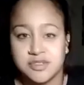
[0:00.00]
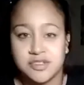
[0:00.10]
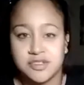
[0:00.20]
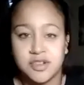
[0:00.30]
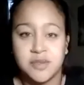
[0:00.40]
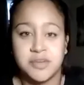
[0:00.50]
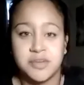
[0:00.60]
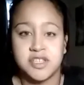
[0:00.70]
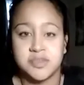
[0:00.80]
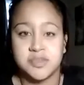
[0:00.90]

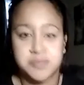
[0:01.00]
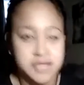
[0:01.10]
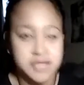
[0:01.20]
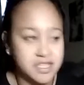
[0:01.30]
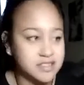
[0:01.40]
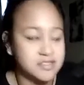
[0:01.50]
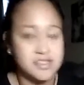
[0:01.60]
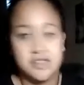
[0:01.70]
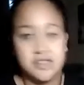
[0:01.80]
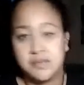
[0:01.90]
healing, and it brought so
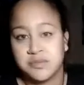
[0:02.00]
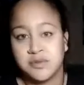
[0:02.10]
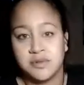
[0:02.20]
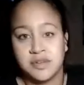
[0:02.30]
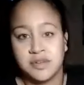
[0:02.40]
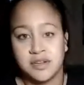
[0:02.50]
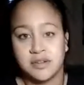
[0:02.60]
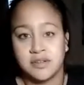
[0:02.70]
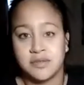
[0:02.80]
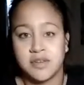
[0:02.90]
much peace, and it
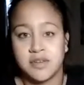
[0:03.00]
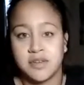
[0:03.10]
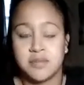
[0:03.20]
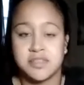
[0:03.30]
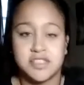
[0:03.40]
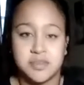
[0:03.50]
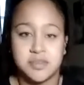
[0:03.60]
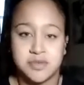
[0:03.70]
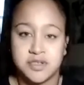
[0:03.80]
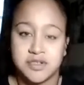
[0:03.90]
brought a lot of high
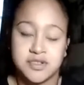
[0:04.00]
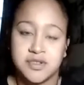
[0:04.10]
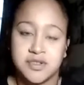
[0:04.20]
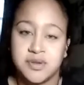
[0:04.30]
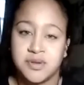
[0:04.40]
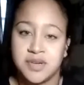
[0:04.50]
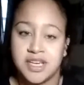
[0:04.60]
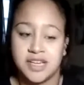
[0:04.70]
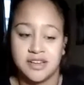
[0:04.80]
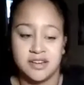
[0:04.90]
perception too,
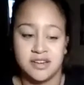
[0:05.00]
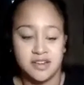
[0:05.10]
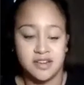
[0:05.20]
and